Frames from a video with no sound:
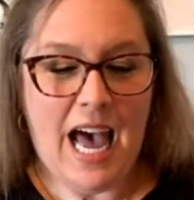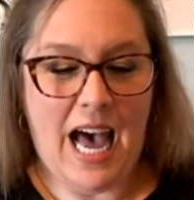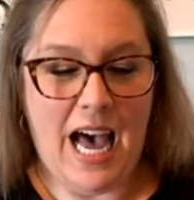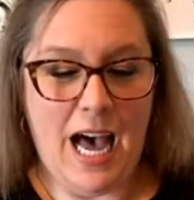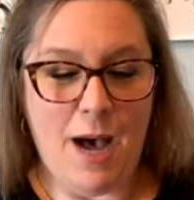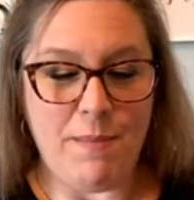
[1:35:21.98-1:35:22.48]

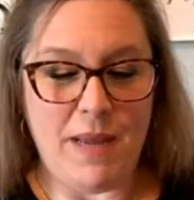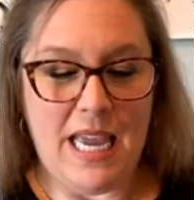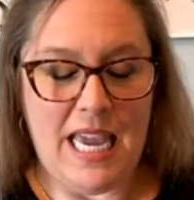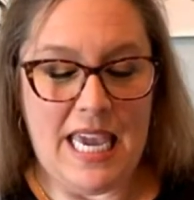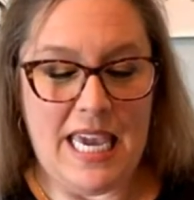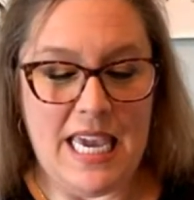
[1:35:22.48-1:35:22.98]
Um,
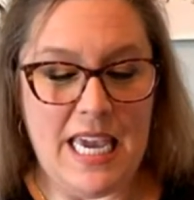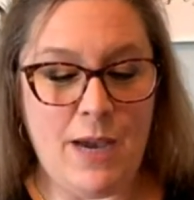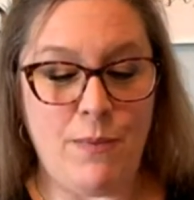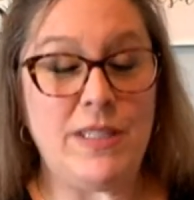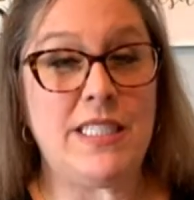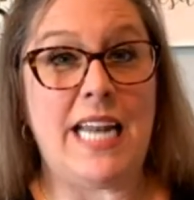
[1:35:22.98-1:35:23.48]
he
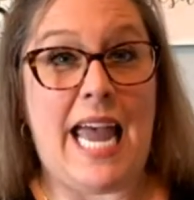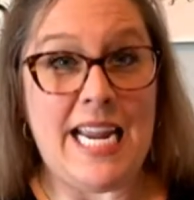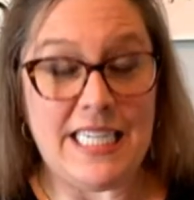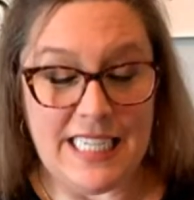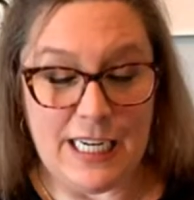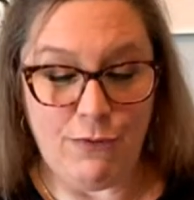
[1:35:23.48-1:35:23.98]
it was in
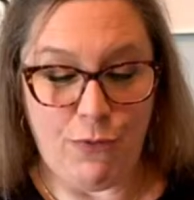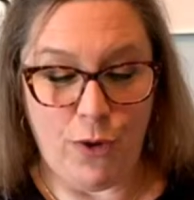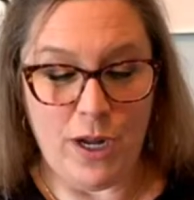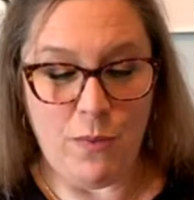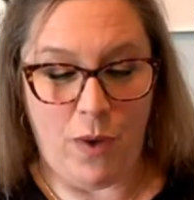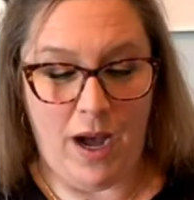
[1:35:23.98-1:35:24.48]

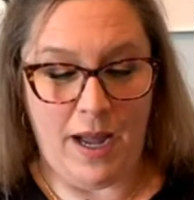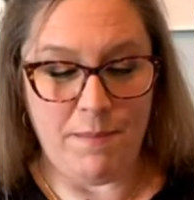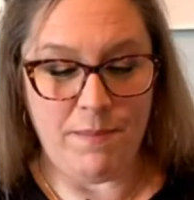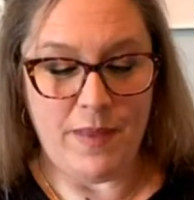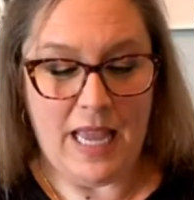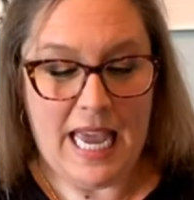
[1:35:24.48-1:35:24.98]
1841.